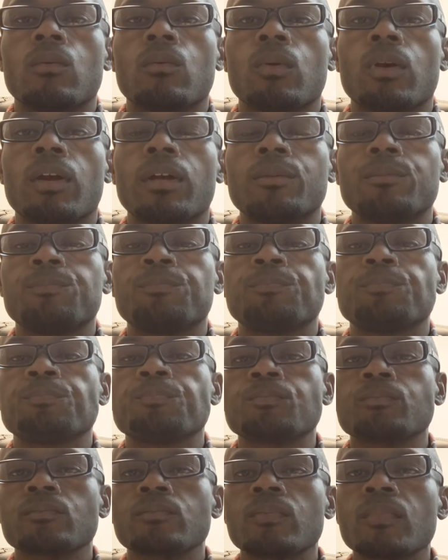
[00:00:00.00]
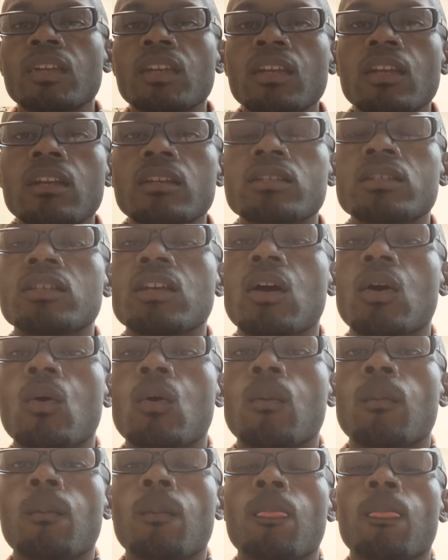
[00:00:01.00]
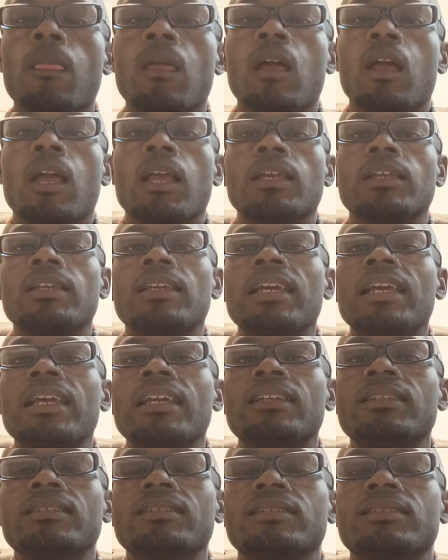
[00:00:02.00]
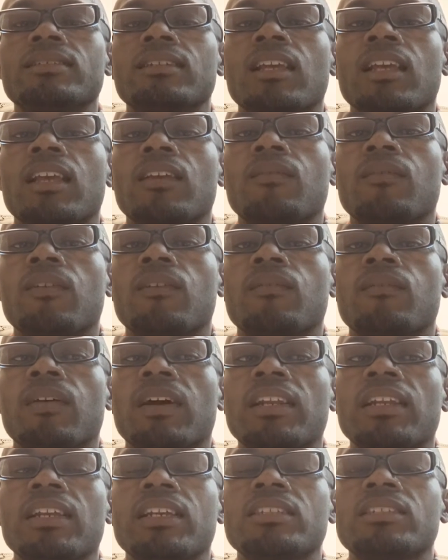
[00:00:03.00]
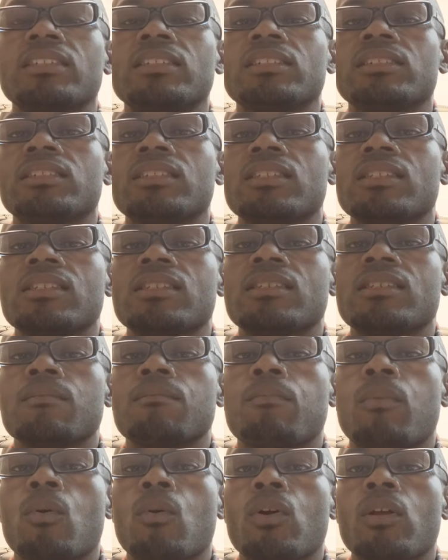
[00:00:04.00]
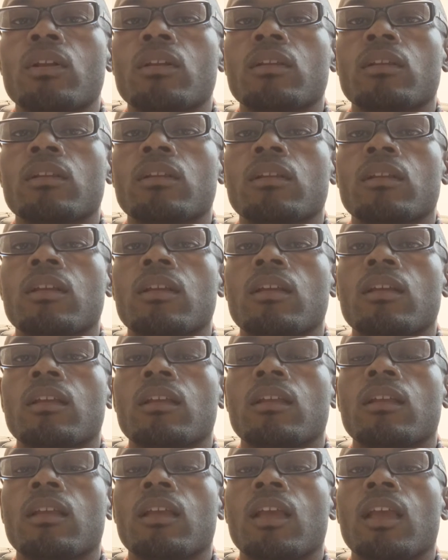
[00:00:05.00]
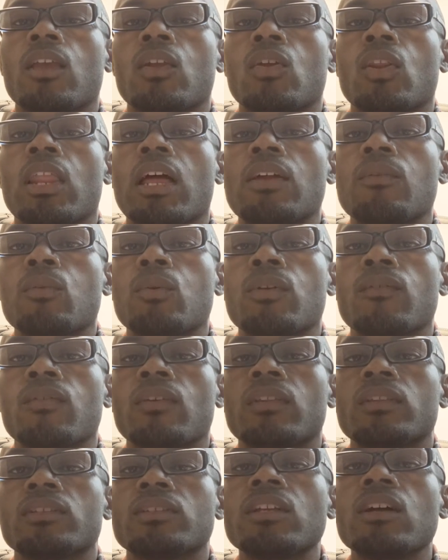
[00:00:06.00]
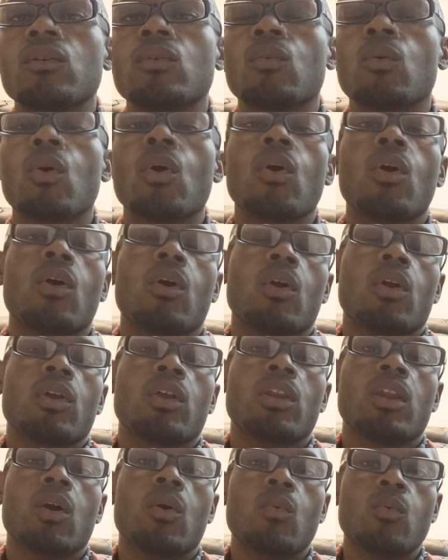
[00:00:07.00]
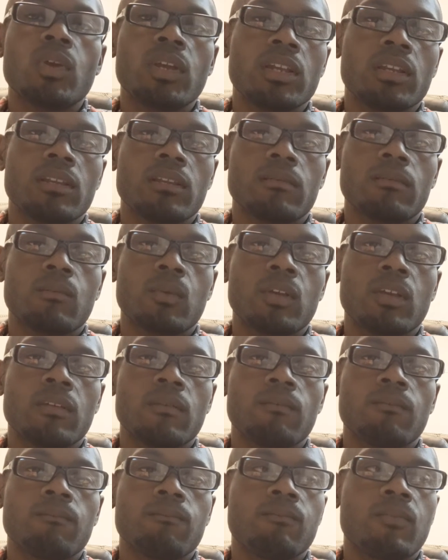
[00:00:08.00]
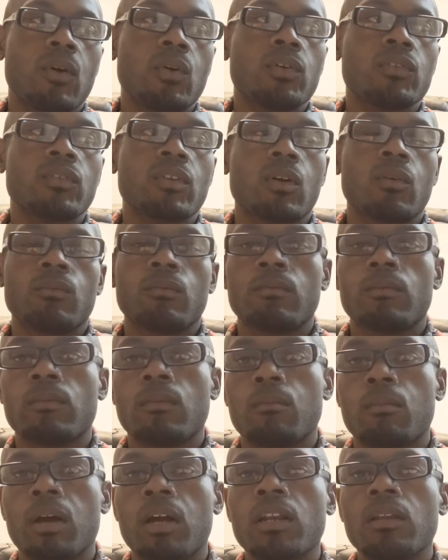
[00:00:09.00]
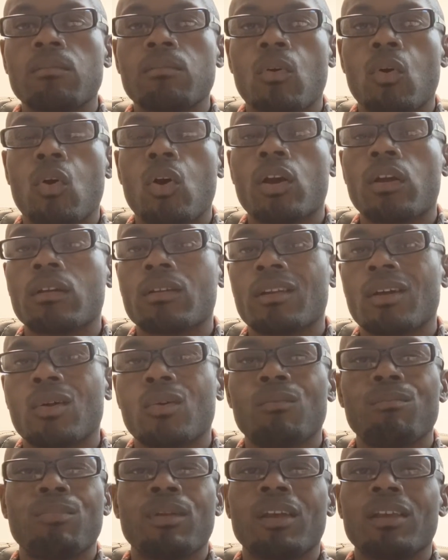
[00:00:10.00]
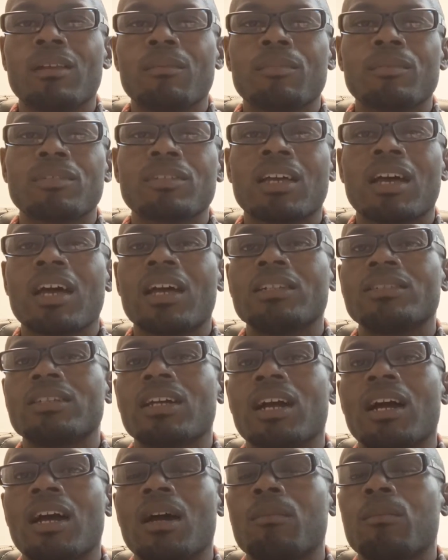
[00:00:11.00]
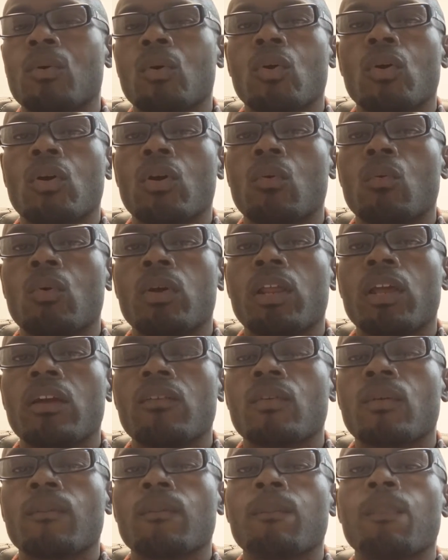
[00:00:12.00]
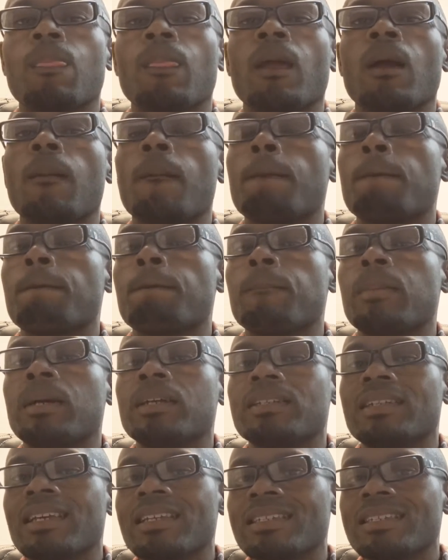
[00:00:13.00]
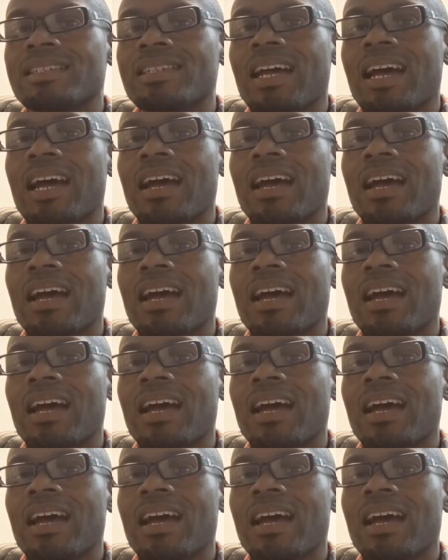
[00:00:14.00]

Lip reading: right? So yes, if finances is the point in your life where you're feeling stuck, we can focus on the money part, picking up a side job or whatever. But that's